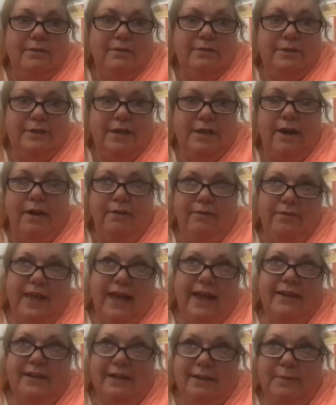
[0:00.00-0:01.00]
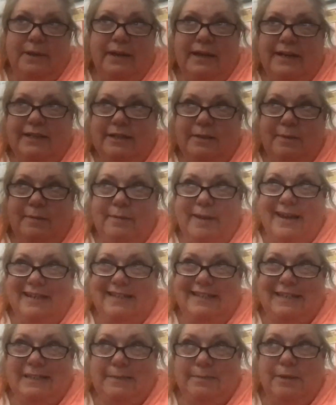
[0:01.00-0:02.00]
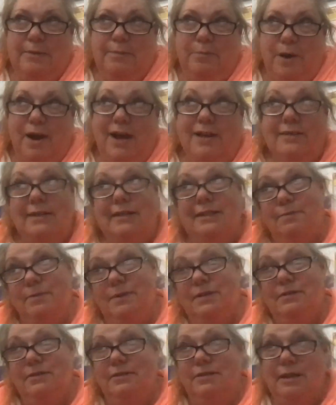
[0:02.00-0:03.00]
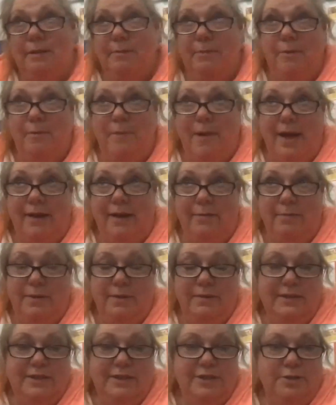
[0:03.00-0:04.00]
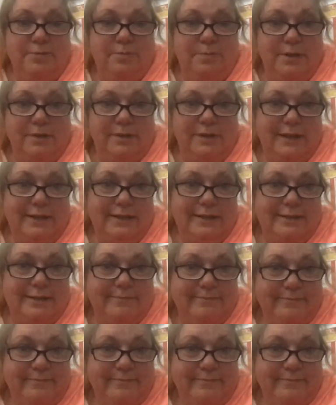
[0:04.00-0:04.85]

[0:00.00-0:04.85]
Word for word: So that, I mean, it's going to be about a six month process, but it's going to take me a while to build these two buildings.